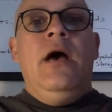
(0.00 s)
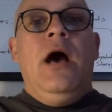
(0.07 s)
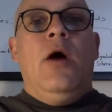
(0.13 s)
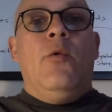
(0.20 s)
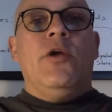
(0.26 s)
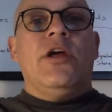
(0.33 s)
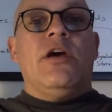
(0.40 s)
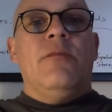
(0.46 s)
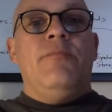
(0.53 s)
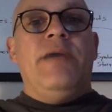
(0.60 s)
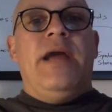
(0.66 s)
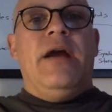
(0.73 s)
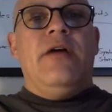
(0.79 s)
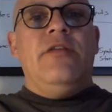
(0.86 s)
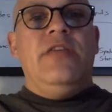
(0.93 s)
I want to
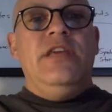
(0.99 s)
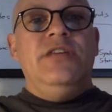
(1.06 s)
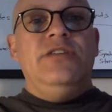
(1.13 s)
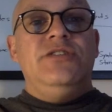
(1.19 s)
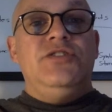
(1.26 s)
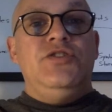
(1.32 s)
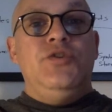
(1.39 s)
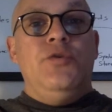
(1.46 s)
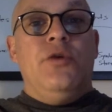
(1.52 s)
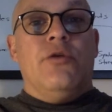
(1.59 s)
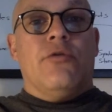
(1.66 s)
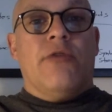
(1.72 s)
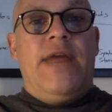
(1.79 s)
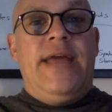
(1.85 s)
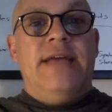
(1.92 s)
compare these 2
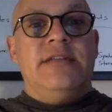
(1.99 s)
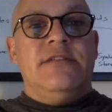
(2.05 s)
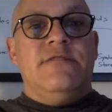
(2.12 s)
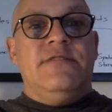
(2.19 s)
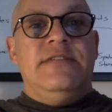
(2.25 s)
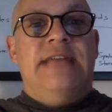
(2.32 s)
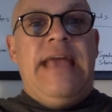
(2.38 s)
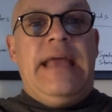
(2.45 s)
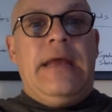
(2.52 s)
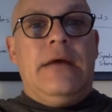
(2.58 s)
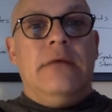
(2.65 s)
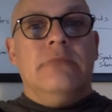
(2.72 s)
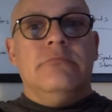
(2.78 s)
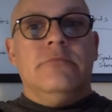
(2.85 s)
arrays of data